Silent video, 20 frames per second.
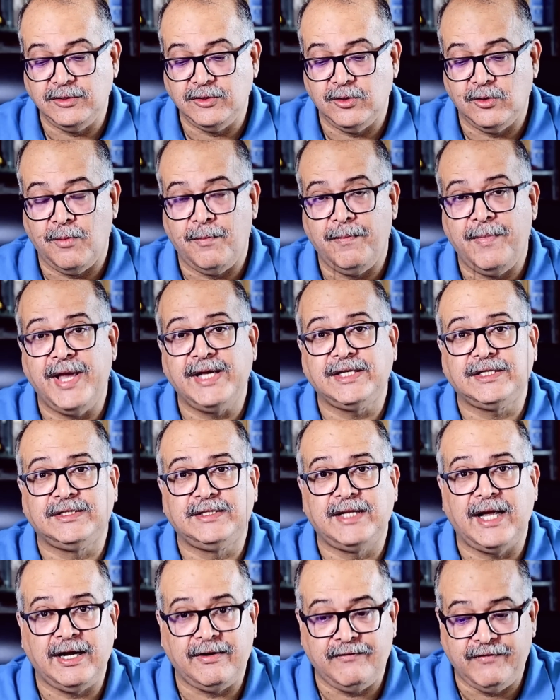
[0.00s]
you know, mess
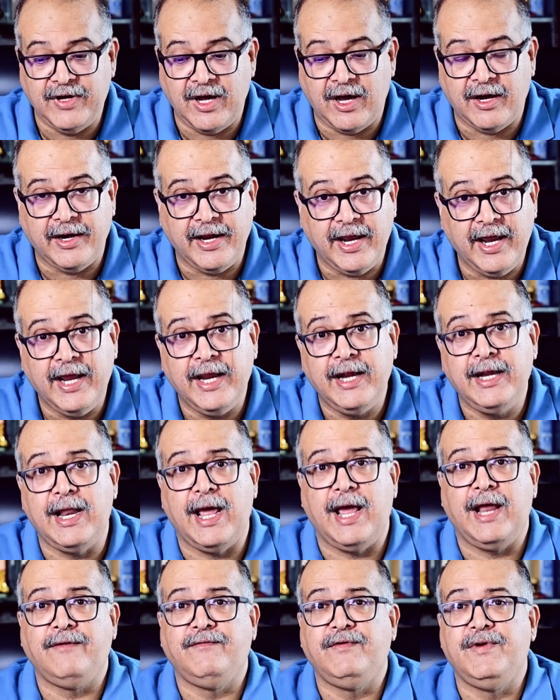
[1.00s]
that we are
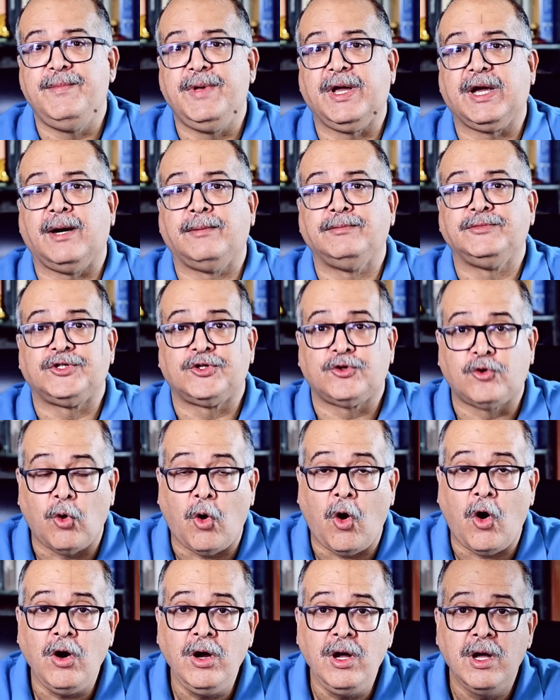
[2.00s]
in and we become
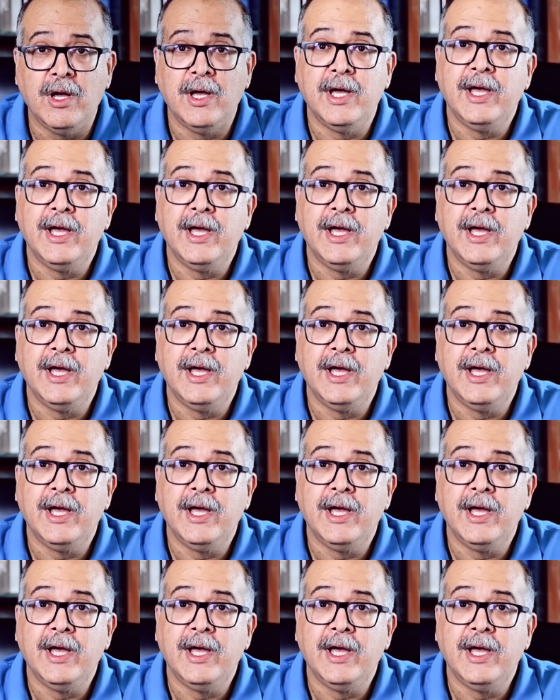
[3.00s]
strong,